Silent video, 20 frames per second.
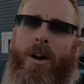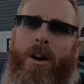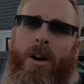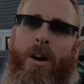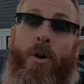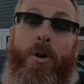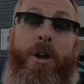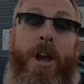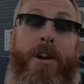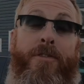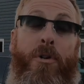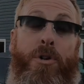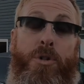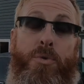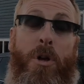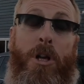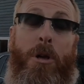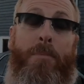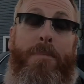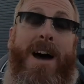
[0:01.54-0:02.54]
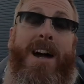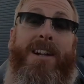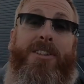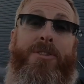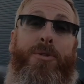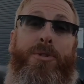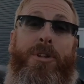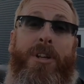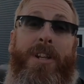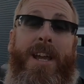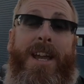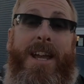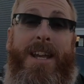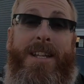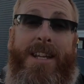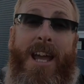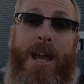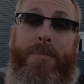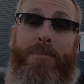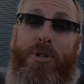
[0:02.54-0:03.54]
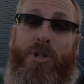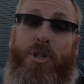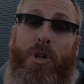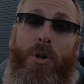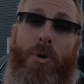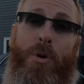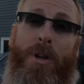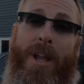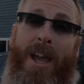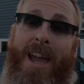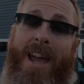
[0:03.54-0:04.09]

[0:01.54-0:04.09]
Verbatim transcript: Okay, folks, welcome back to today's episode.